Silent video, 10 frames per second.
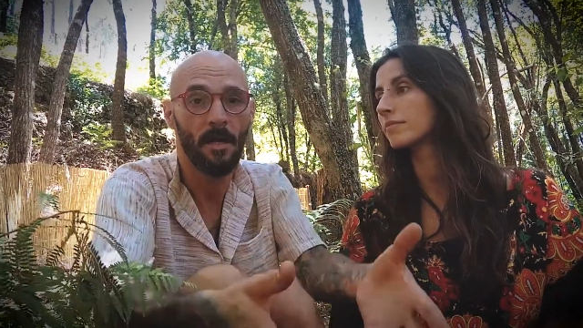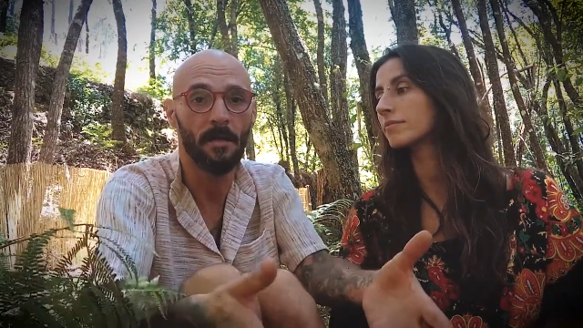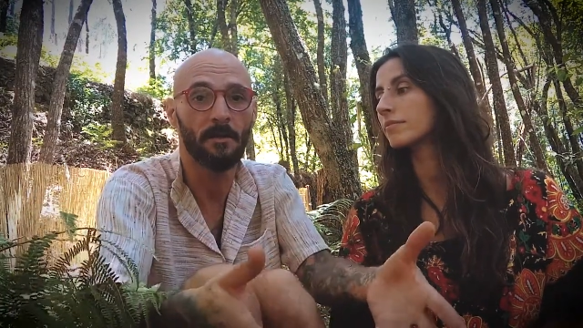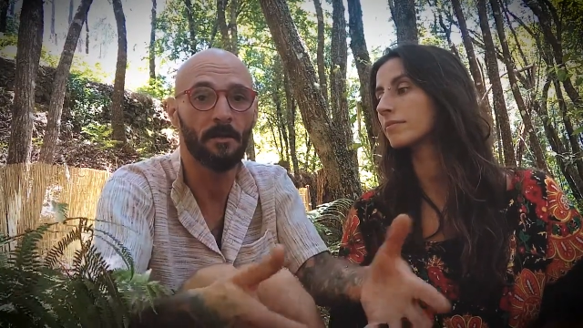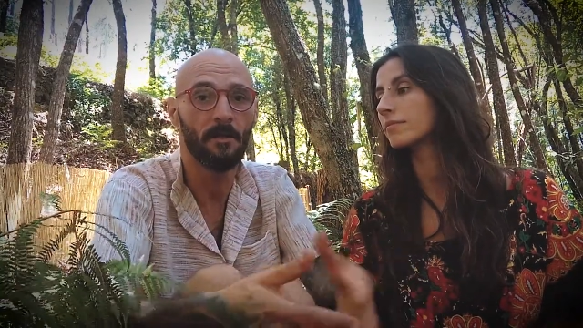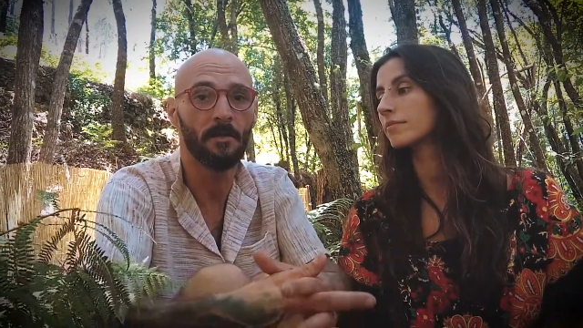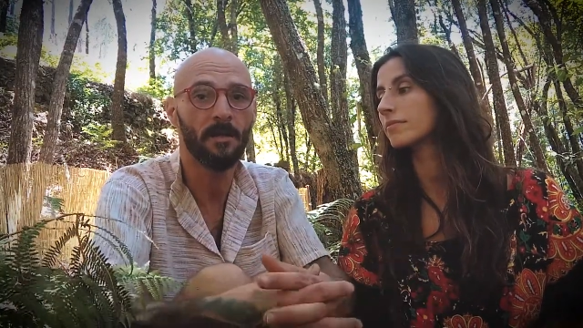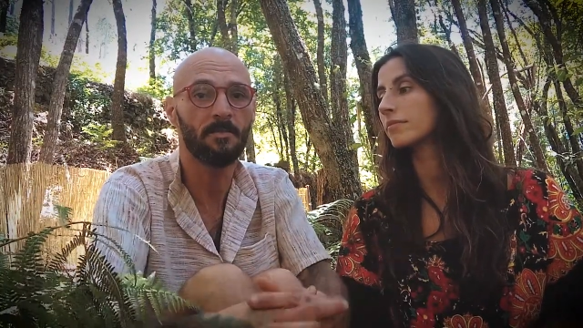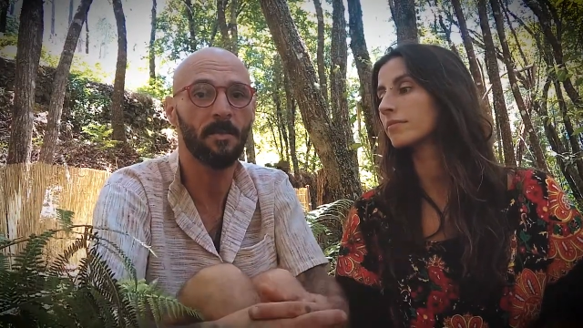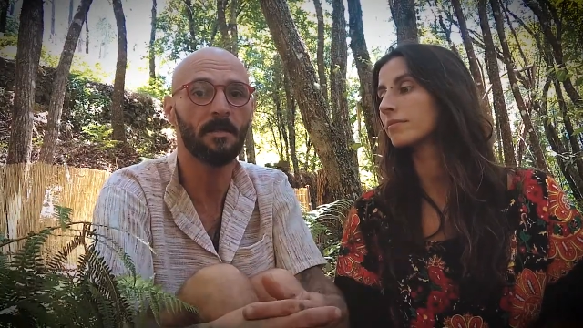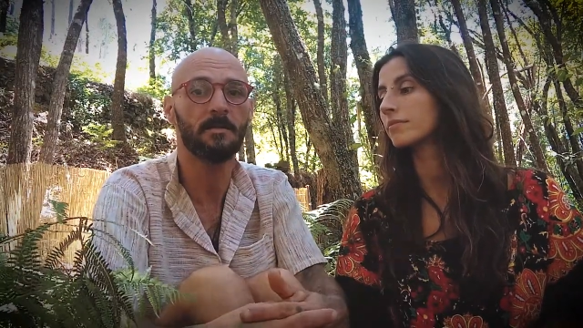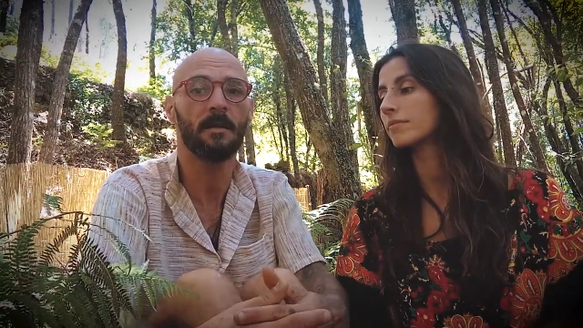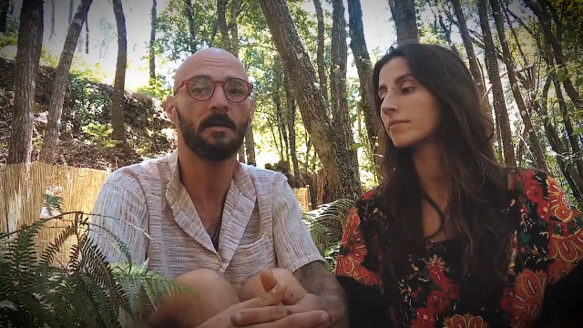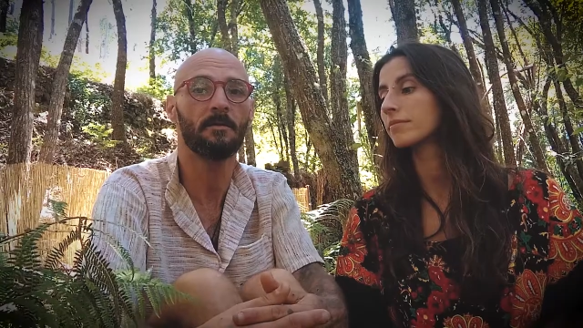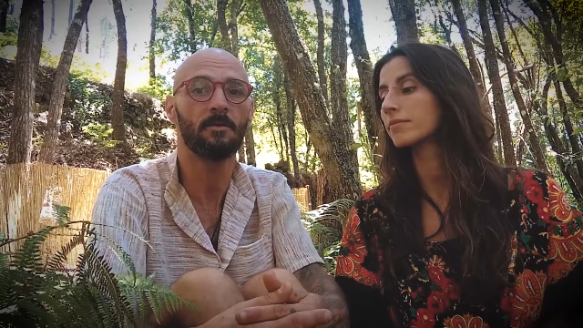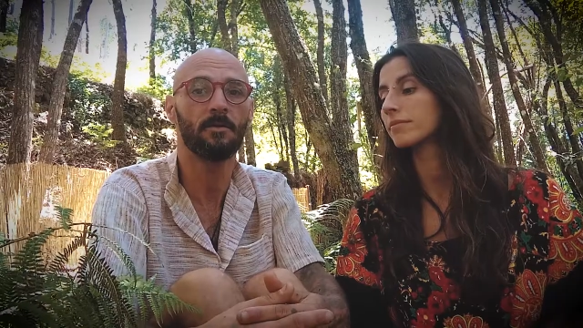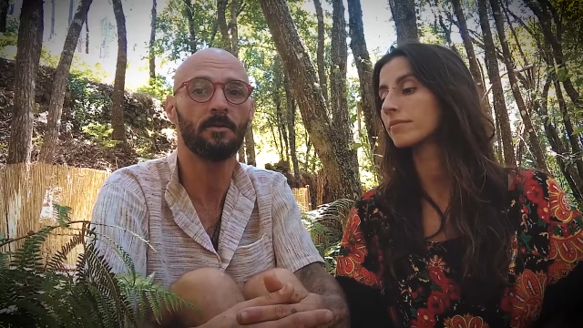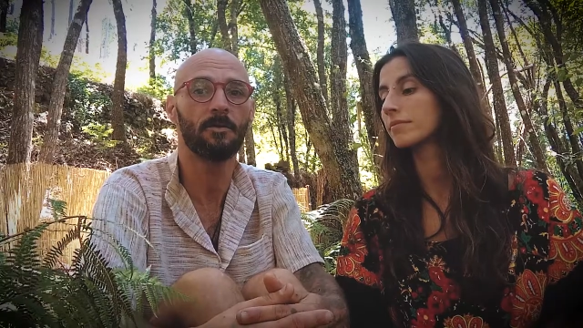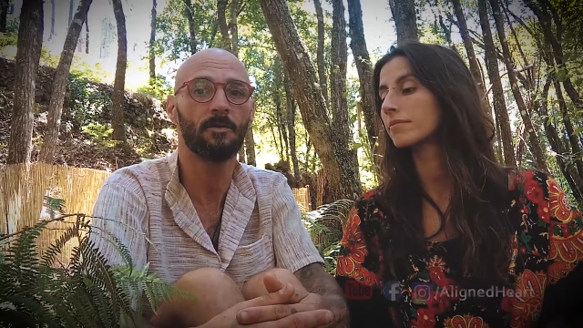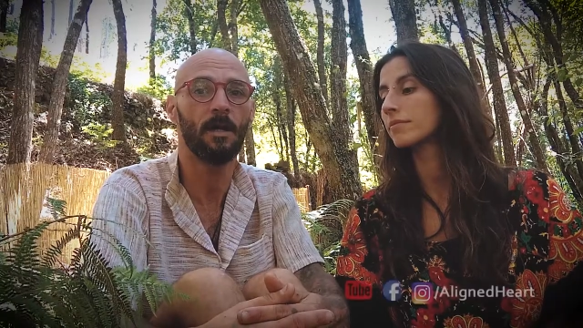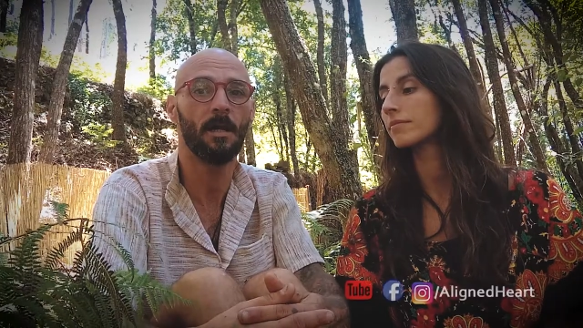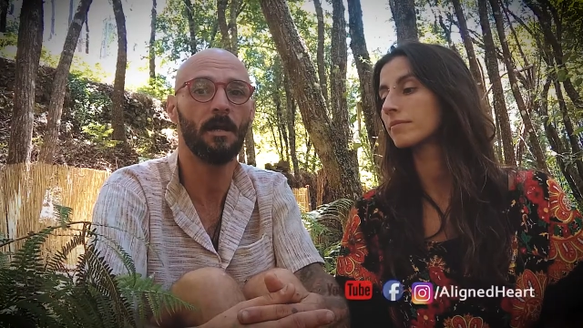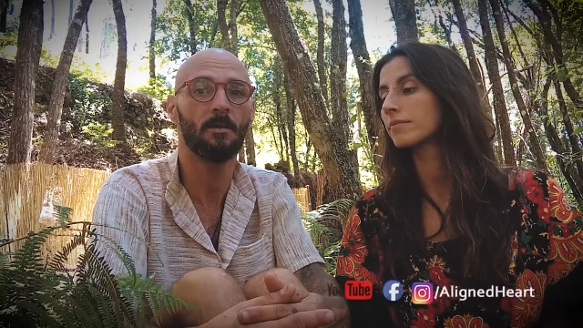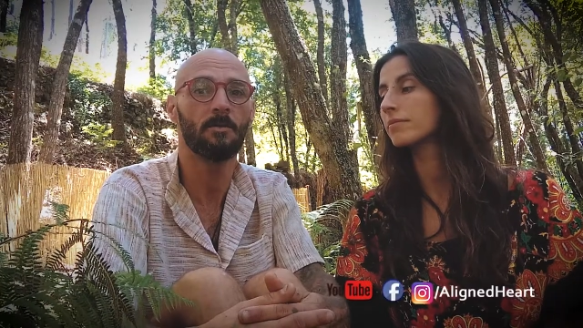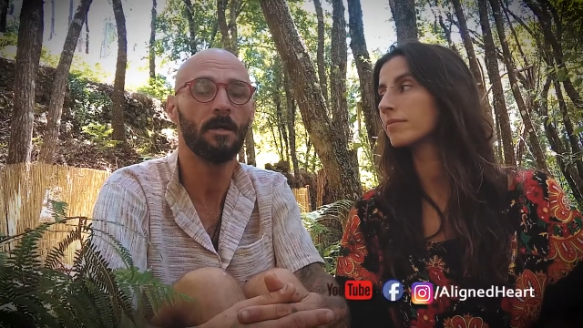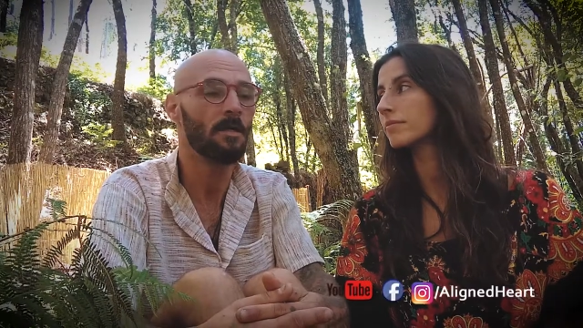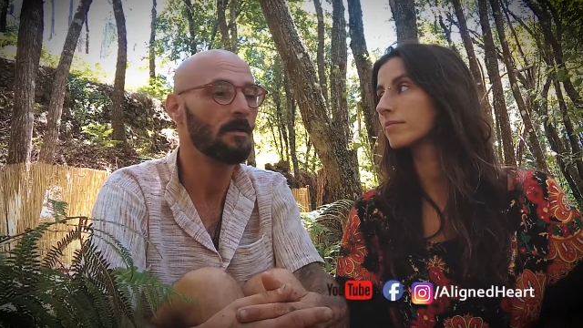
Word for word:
Speaker 1: in in that space then you you allow